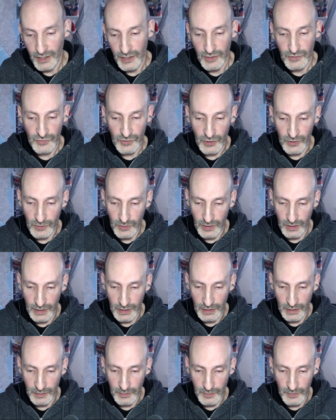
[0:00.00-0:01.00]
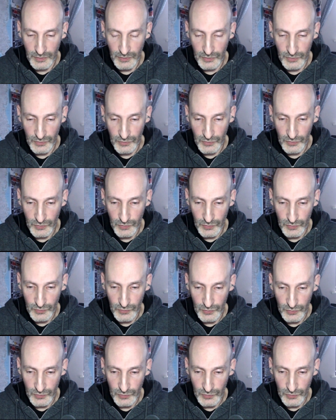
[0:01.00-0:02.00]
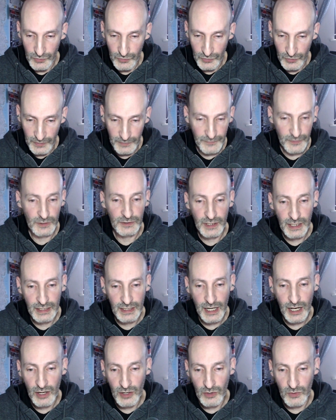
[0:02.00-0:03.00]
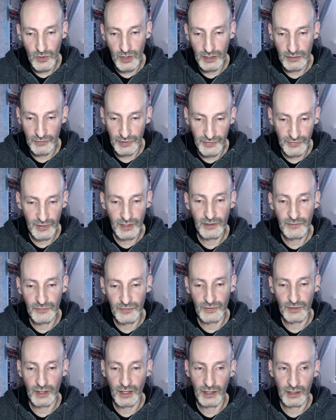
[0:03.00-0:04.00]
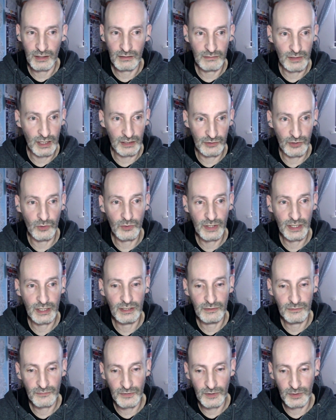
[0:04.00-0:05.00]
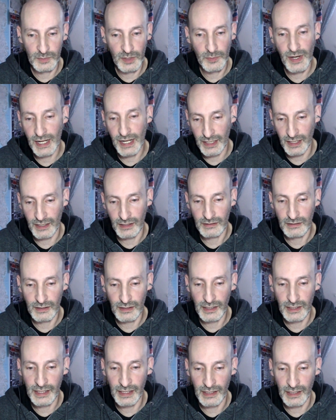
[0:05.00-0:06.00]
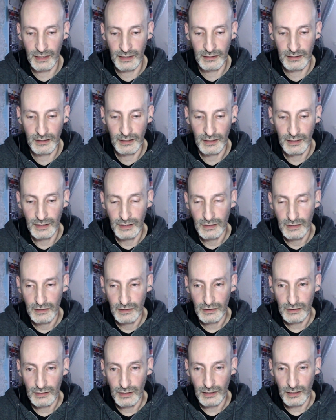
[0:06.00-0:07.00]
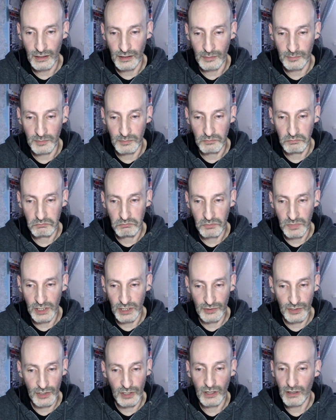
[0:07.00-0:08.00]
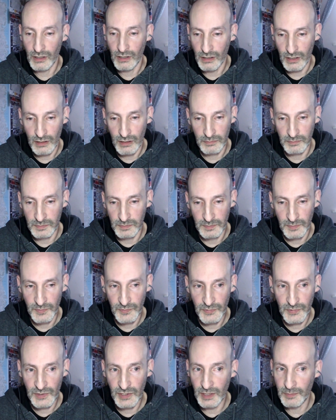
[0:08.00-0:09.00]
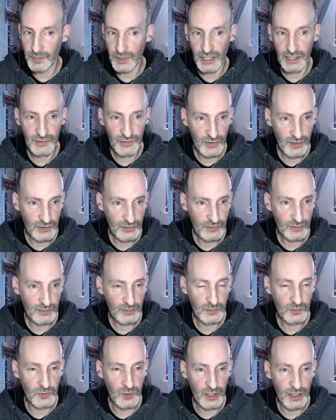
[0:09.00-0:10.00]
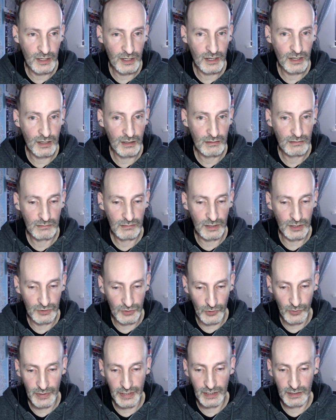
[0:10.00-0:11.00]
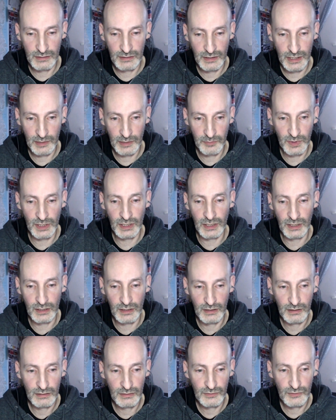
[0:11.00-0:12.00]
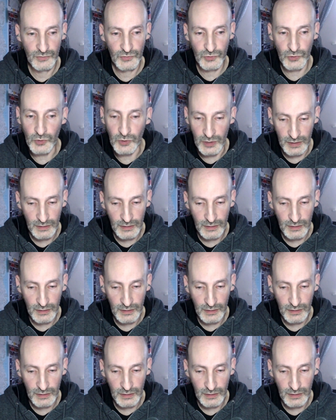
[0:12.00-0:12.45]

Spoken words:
So the front end now receives a token from the back end, and there are three places where the token can be stored.